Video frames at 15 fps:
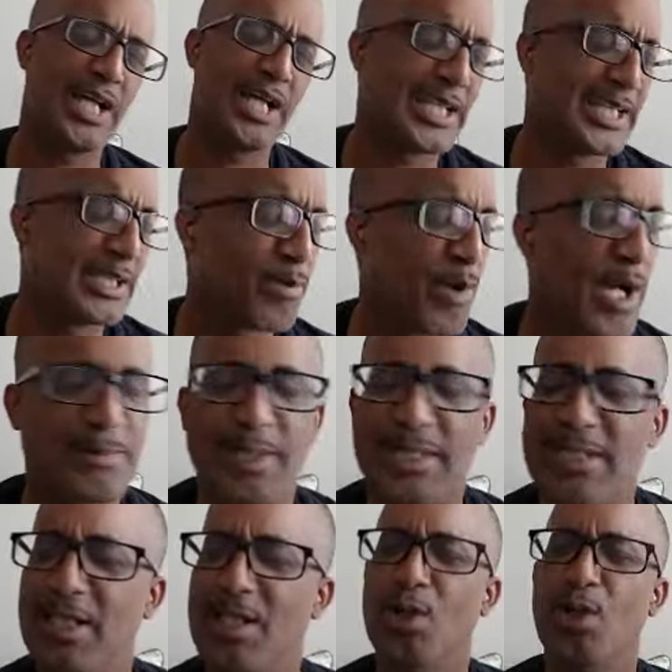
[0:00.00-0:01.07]
I know you gotta get the practice,
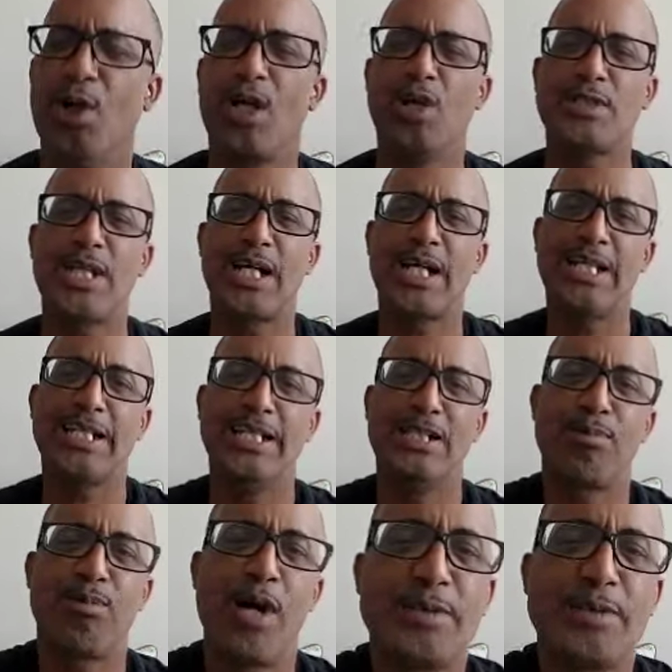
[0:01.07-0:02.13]
but good lord, coach, I gotta give
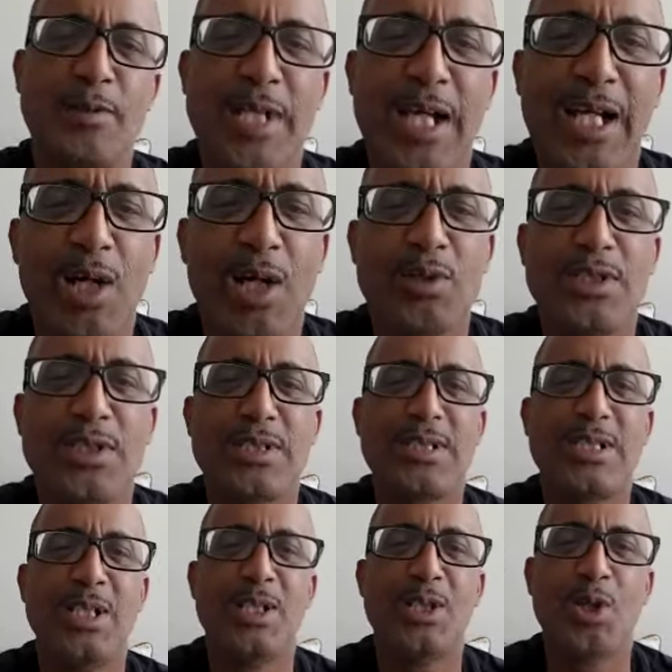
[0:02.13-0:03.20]
you props on that, coach.
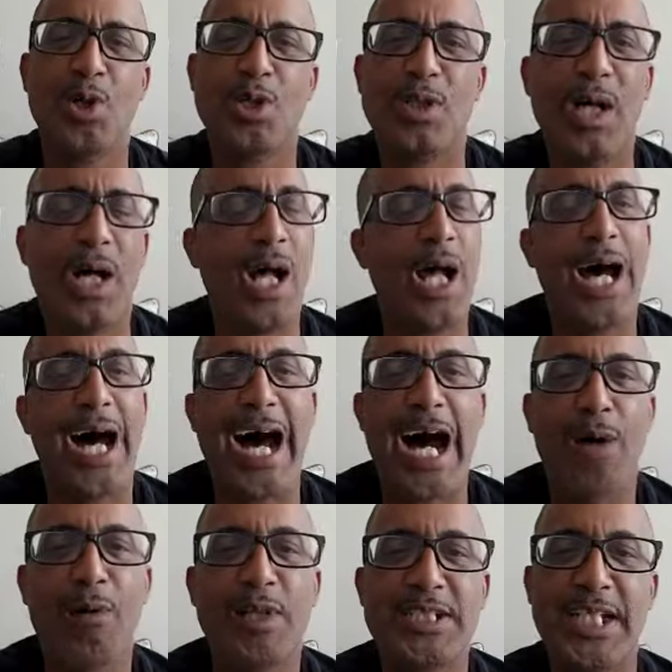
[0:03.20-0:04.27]
Good lord,
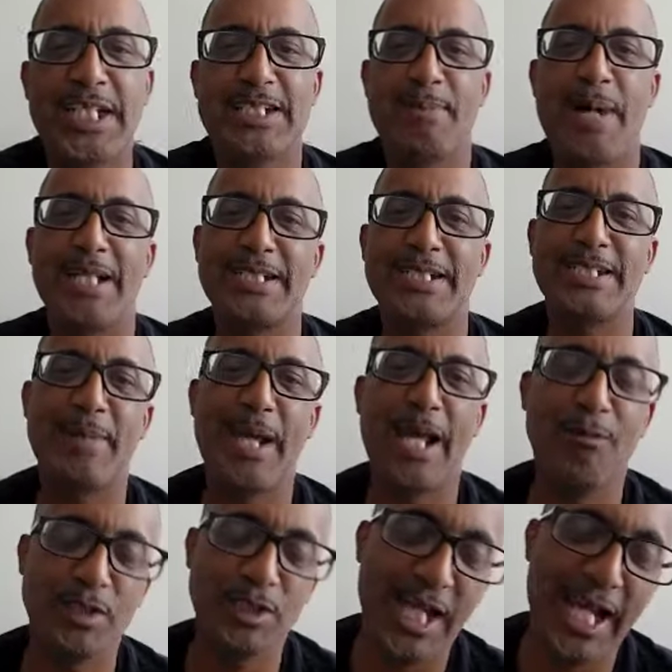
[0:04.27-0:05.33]
I always teach about this
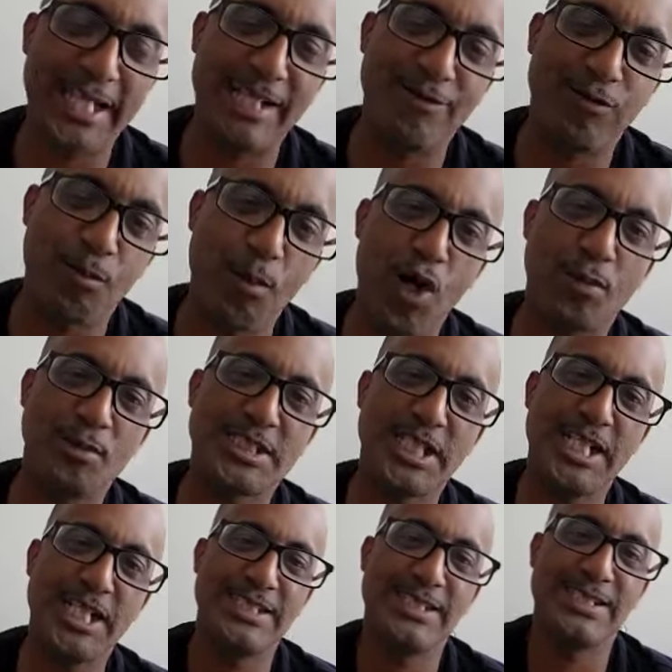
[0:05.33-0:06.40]
man when you had that remarkable
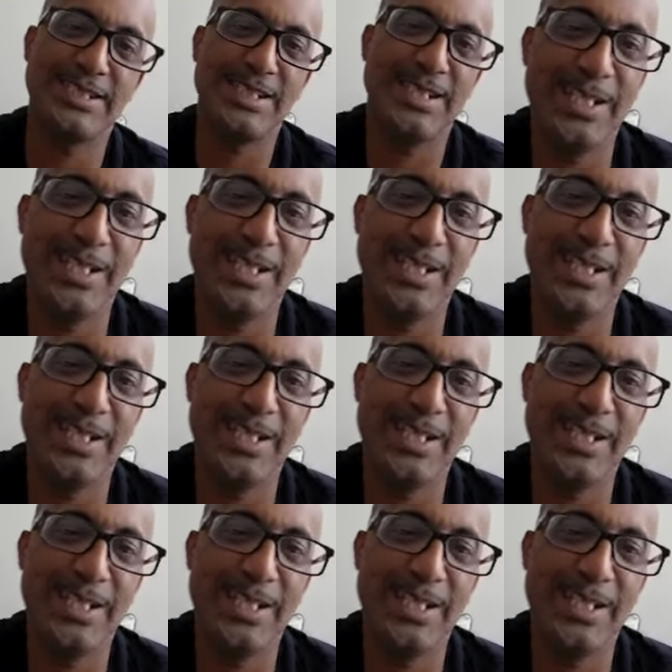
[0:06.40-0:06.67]
season.